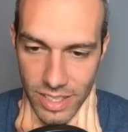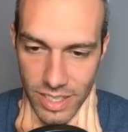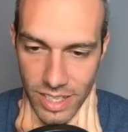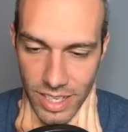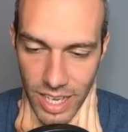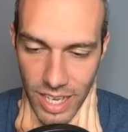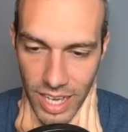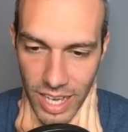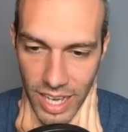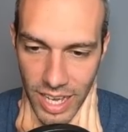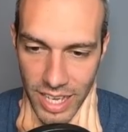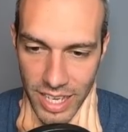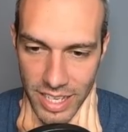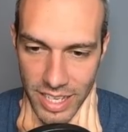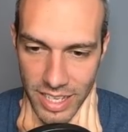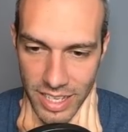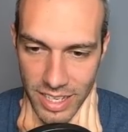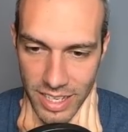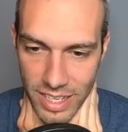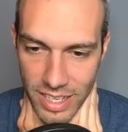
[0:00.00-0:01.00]

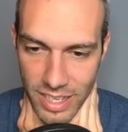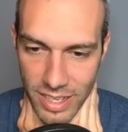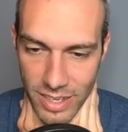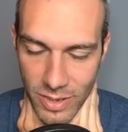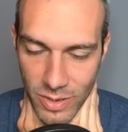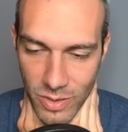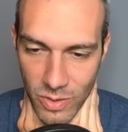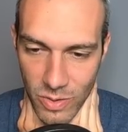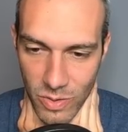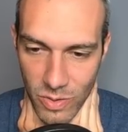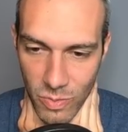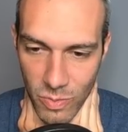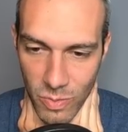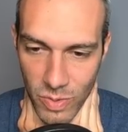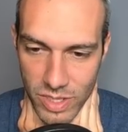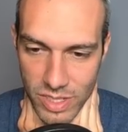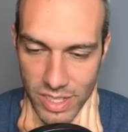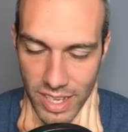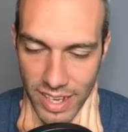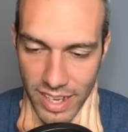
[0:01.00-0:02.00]
I will
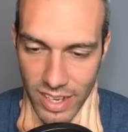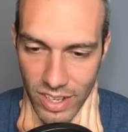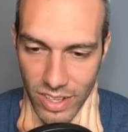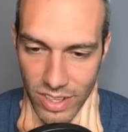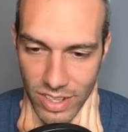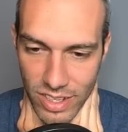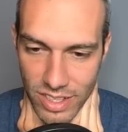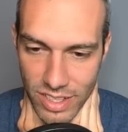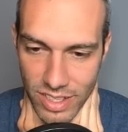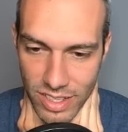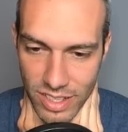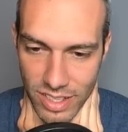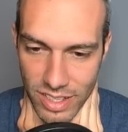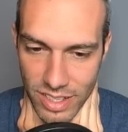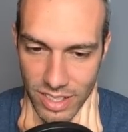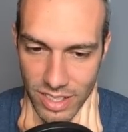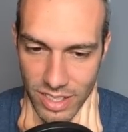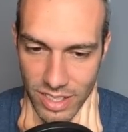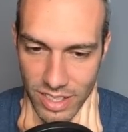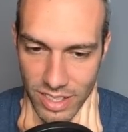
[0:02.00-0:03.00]
tell
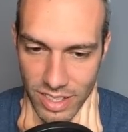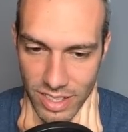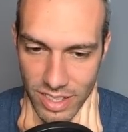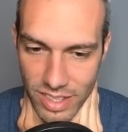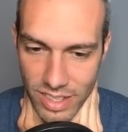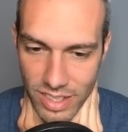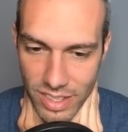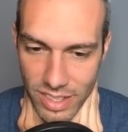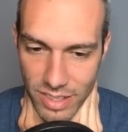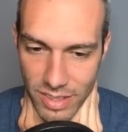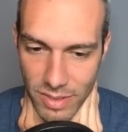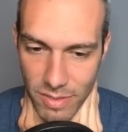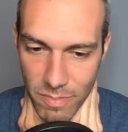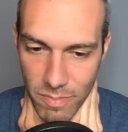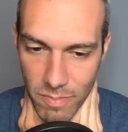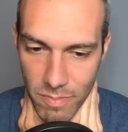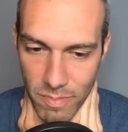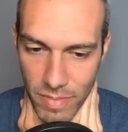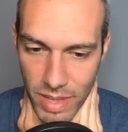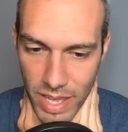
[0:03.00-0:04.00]

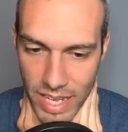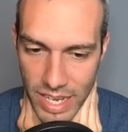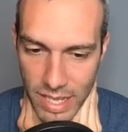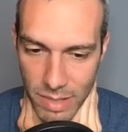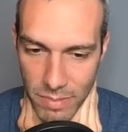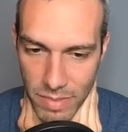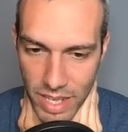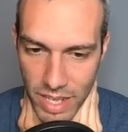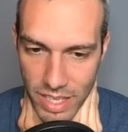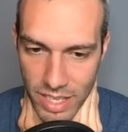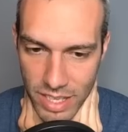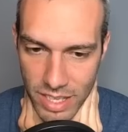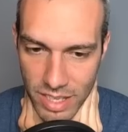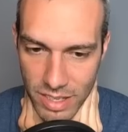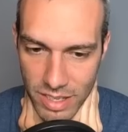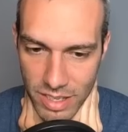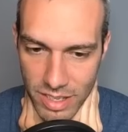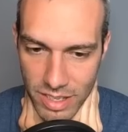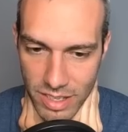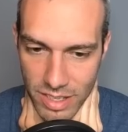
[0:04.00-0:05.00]
many, many
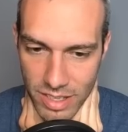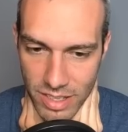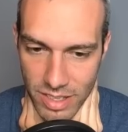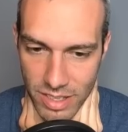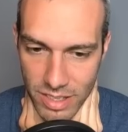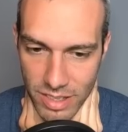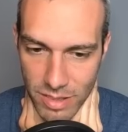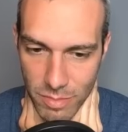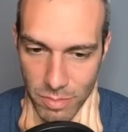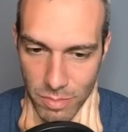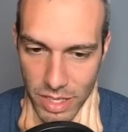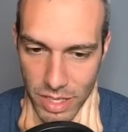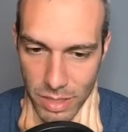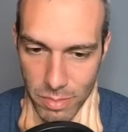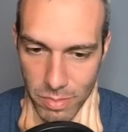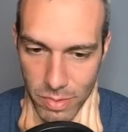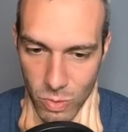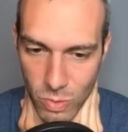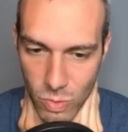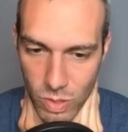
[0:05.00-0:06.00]

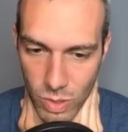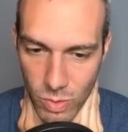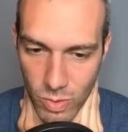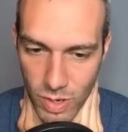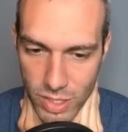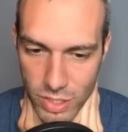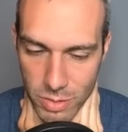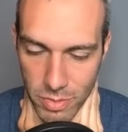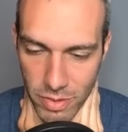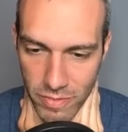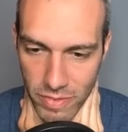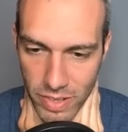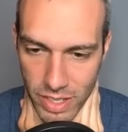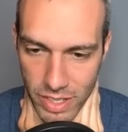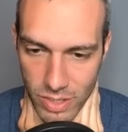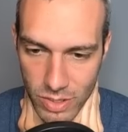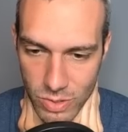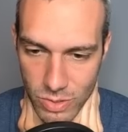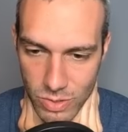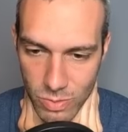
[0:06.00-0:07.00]
people who are watching my
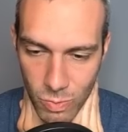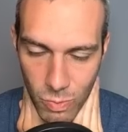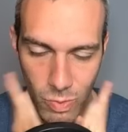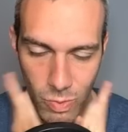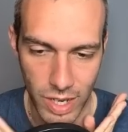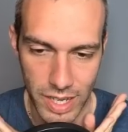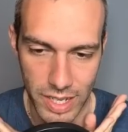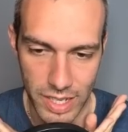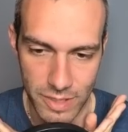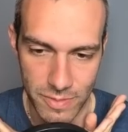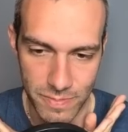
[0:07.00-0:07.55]
videos, one,